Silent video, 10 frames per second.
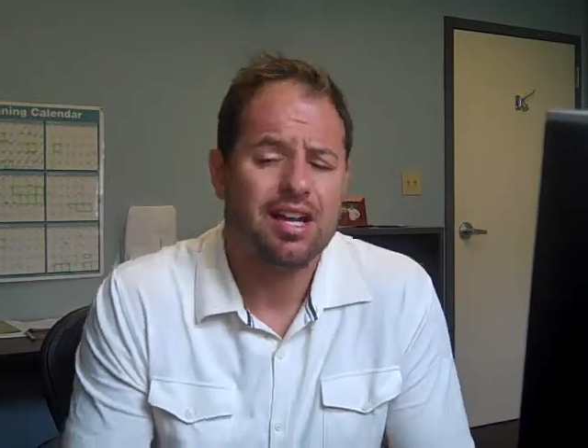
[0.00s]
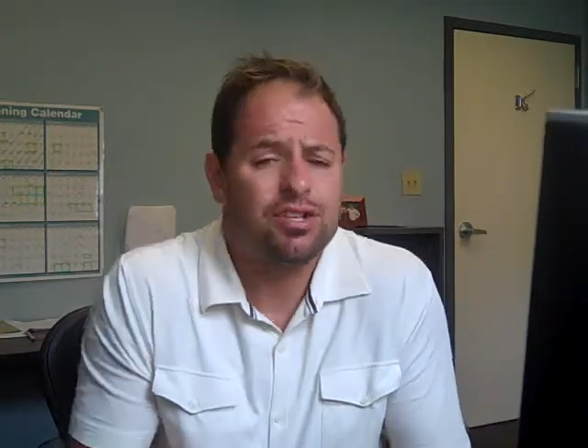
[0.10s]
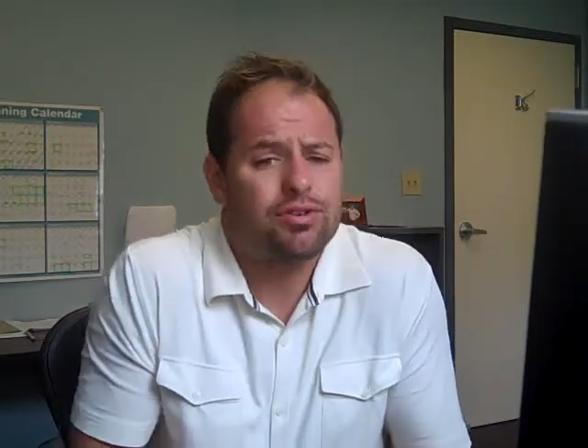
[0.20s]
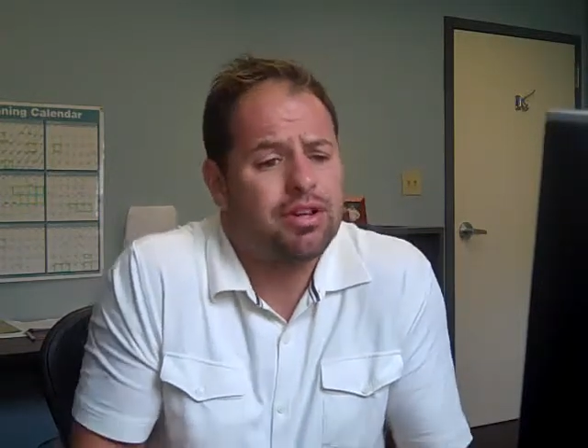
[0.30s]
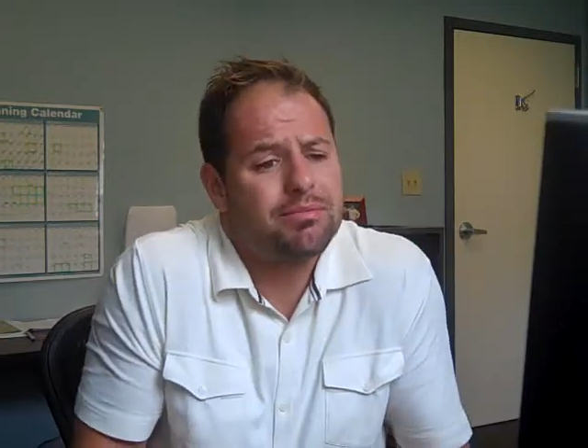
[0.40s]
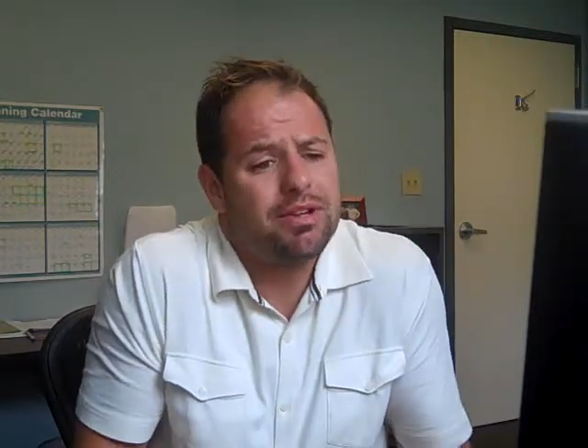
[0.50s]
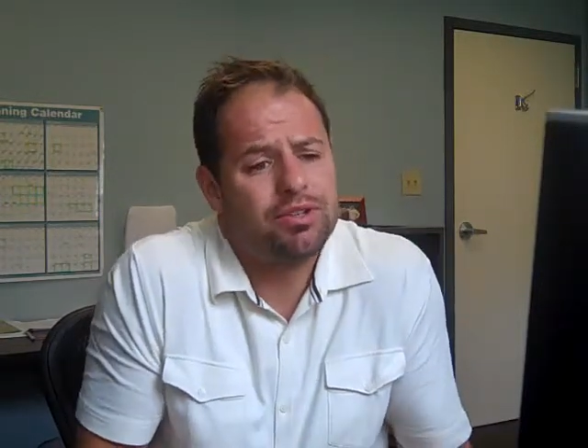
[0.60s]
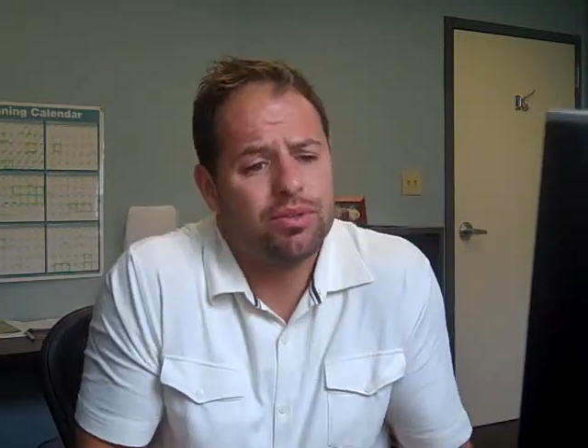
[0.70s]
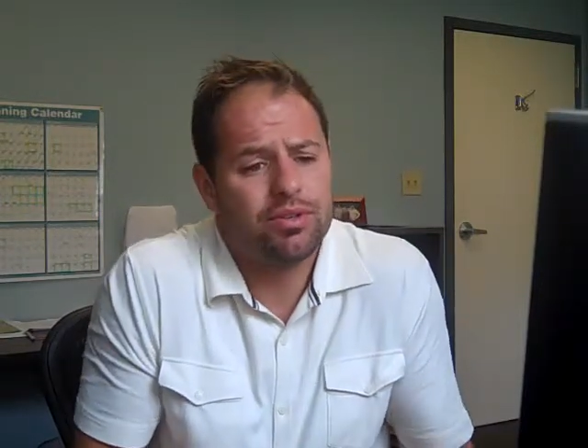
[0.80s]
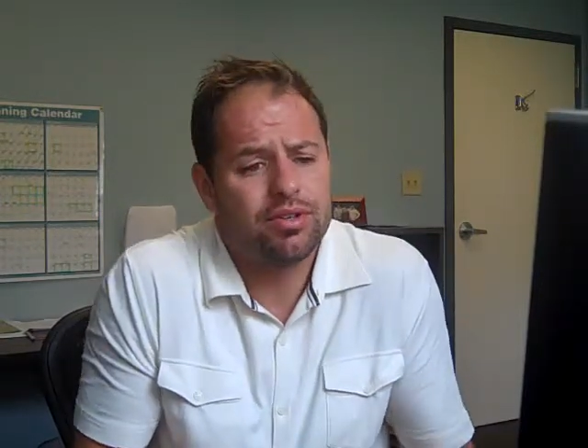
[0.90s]
I shrugged my
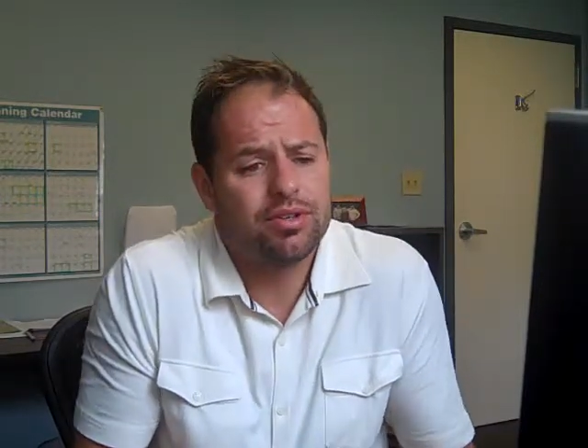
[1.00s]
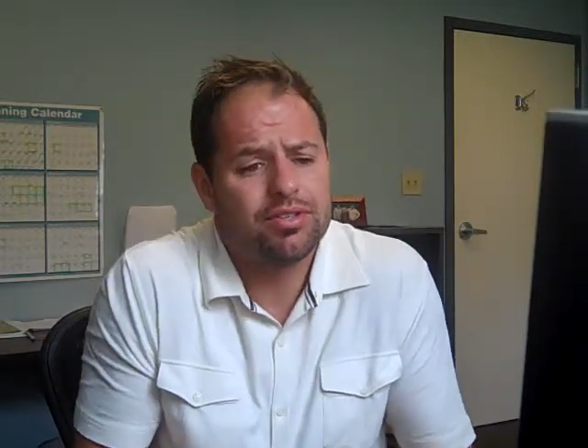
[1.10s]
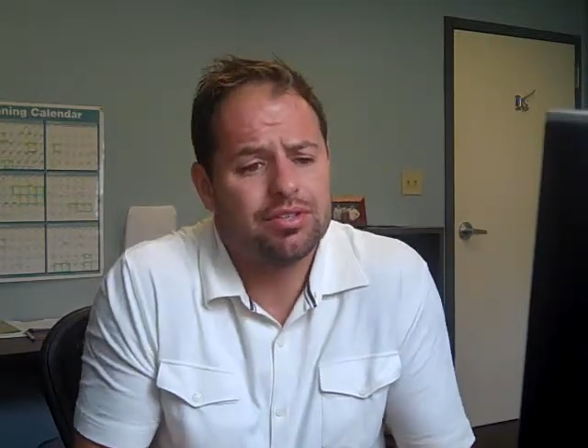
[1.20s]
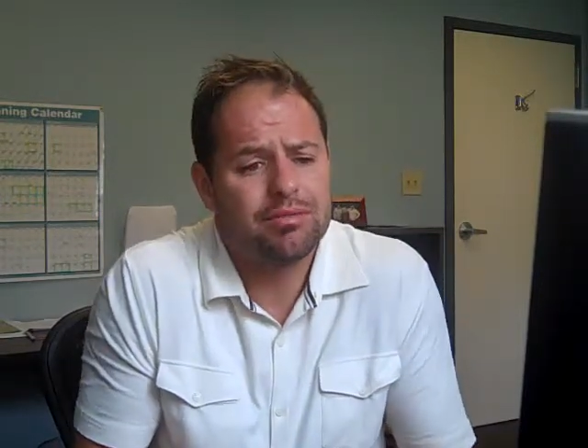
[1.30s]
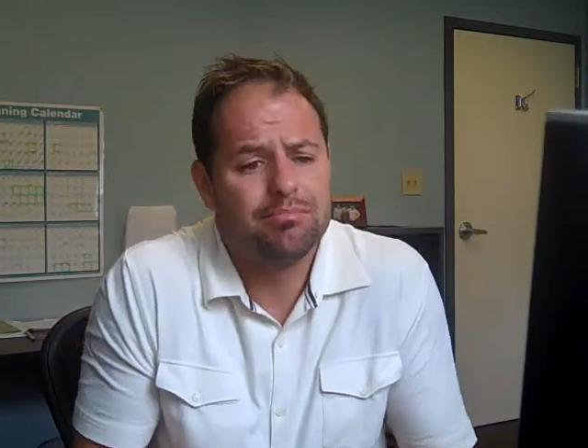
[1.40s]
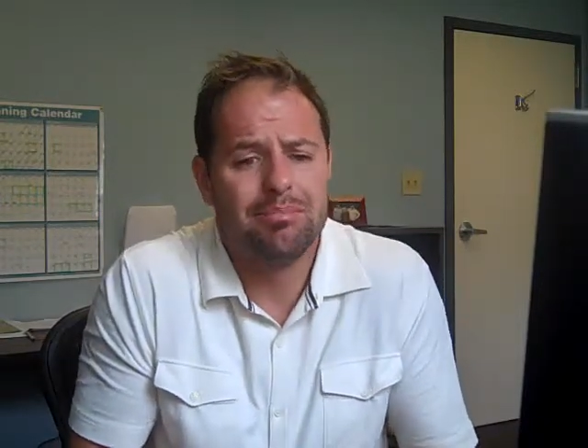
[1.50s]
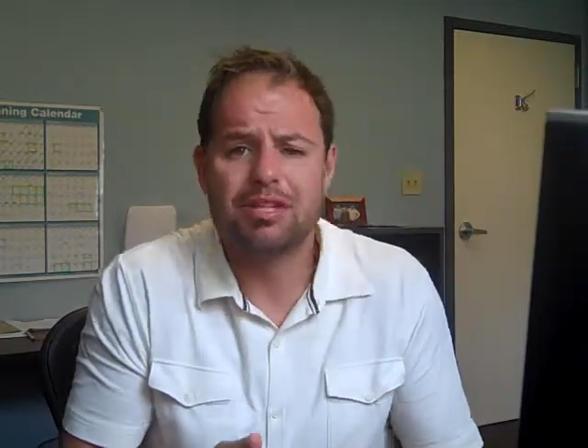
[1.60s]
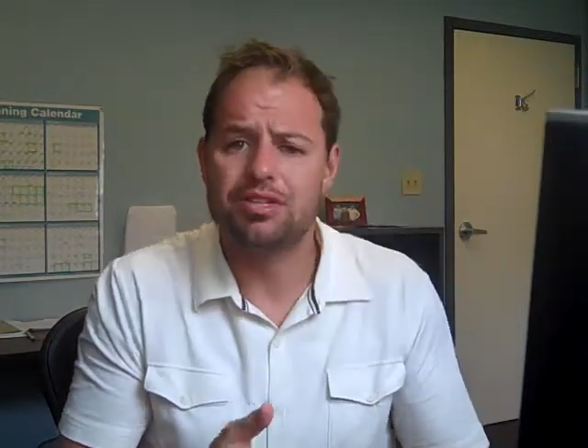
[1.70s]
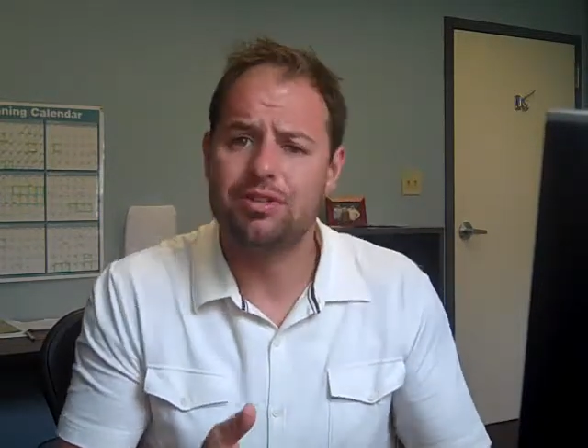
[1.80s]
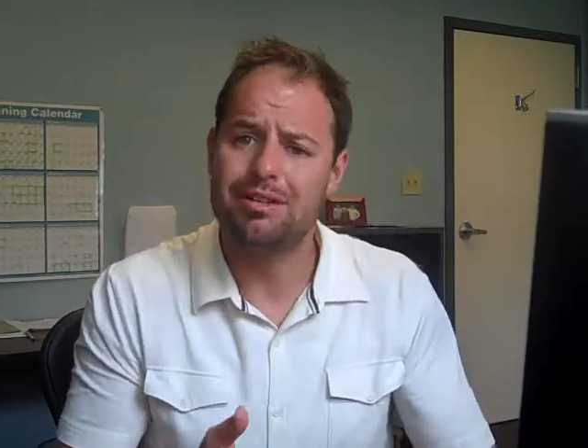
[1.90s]
shoulders,
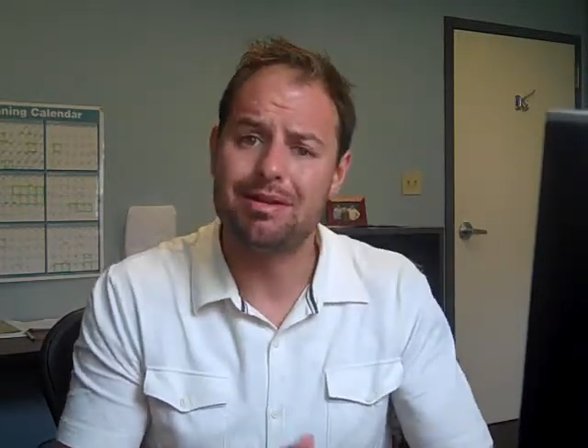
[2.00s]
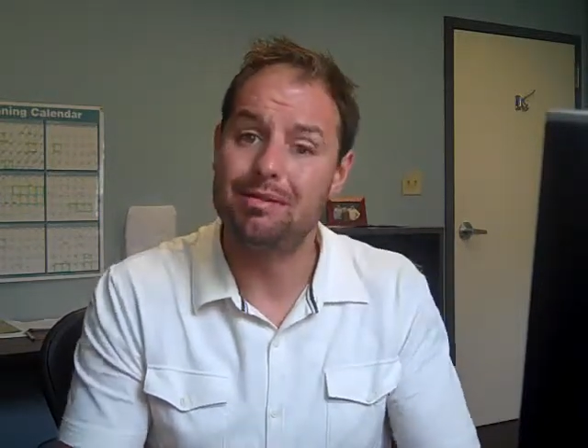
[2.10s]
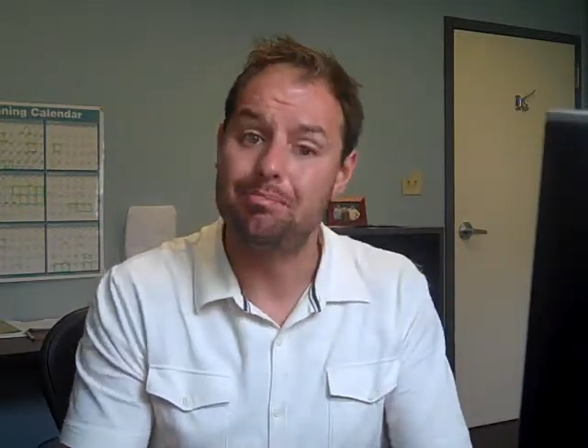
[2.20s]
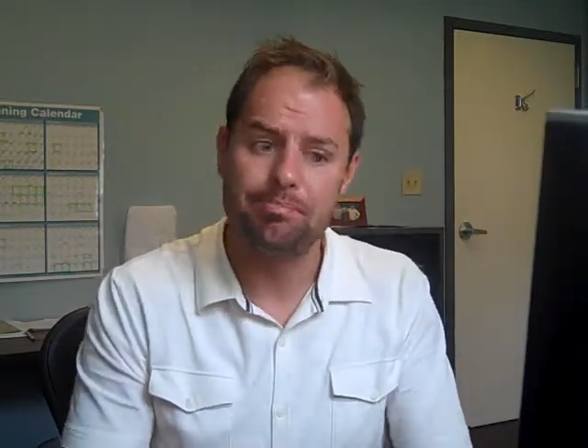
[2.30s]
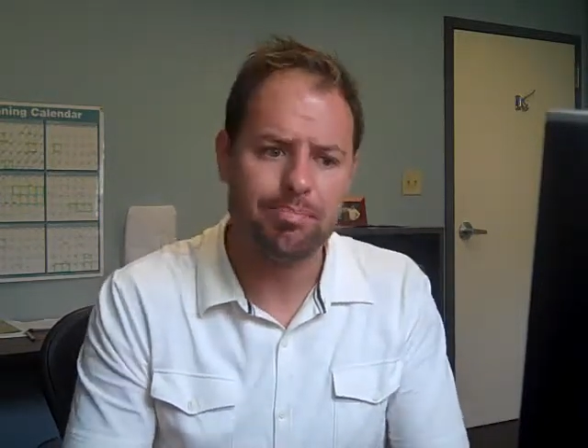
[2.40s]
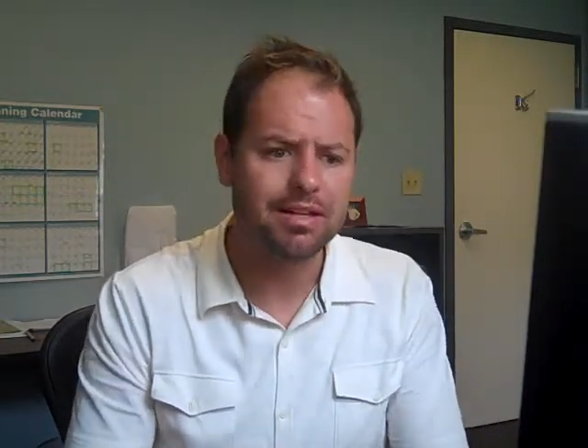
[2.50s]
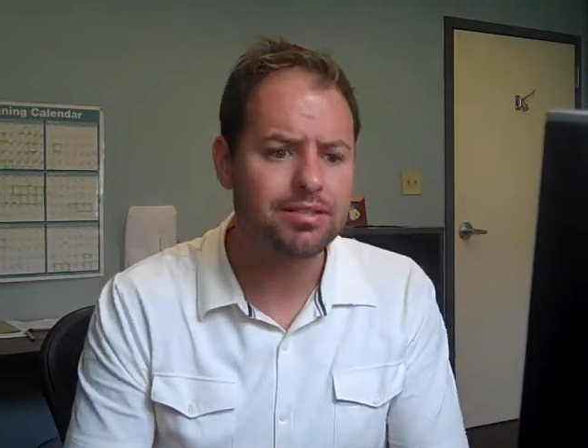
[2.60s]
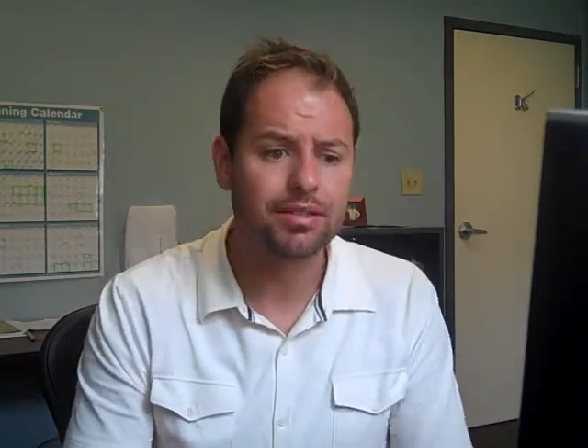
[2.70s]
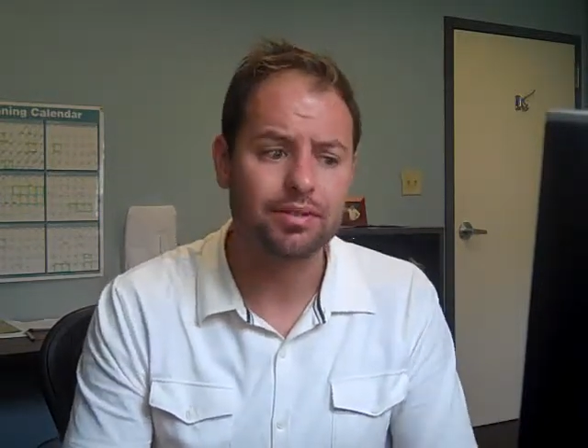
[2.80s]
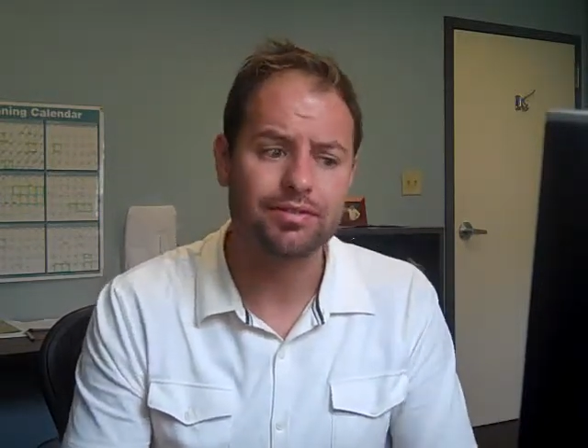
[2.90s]
mustered up my
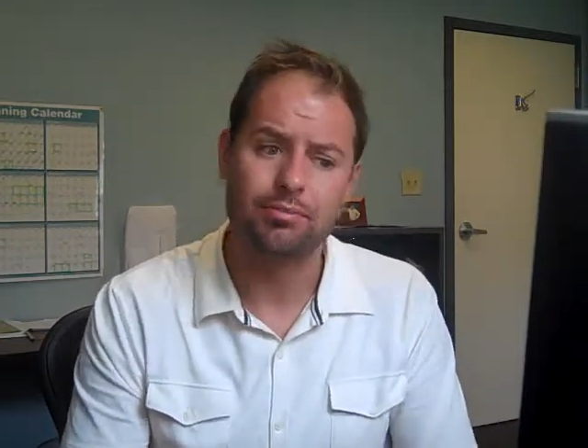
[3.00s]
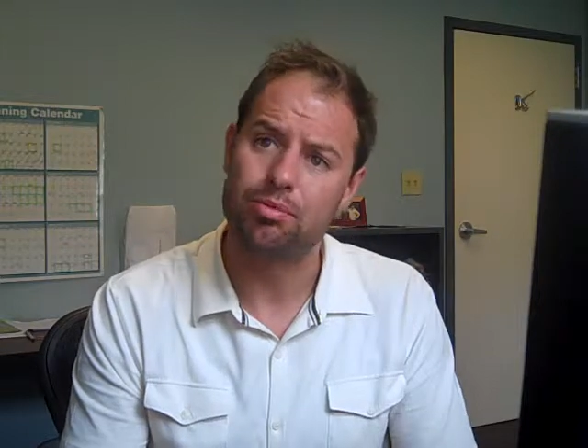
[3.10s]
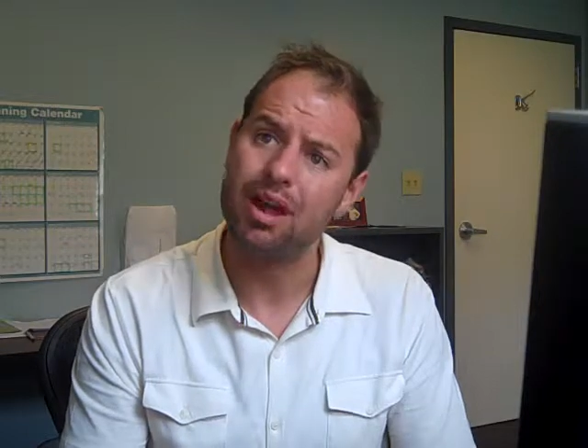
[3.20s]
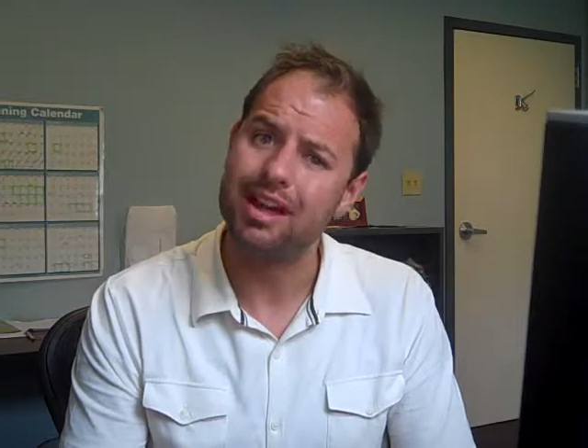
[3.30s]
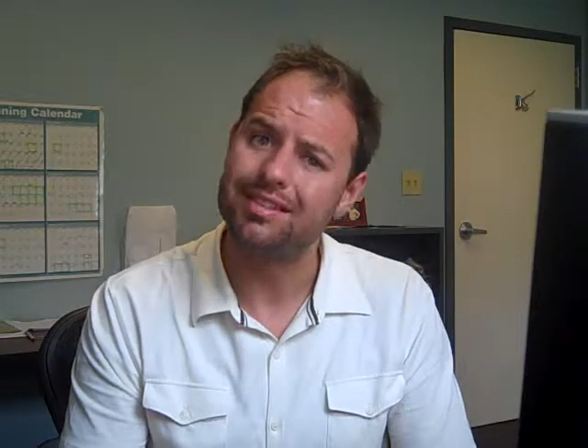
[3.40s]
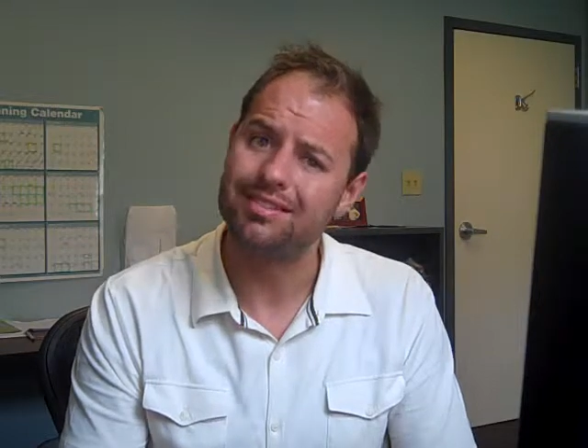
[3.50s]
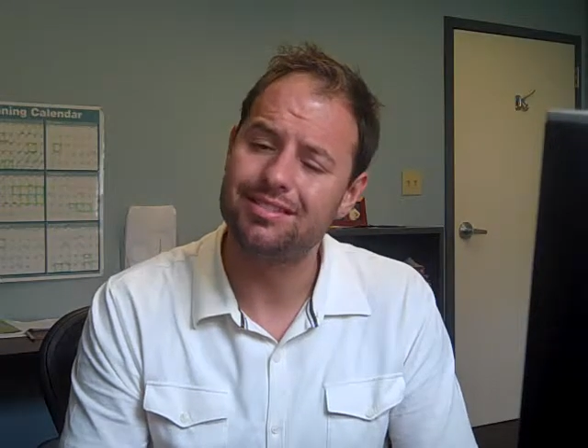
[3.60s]
best look of surprise,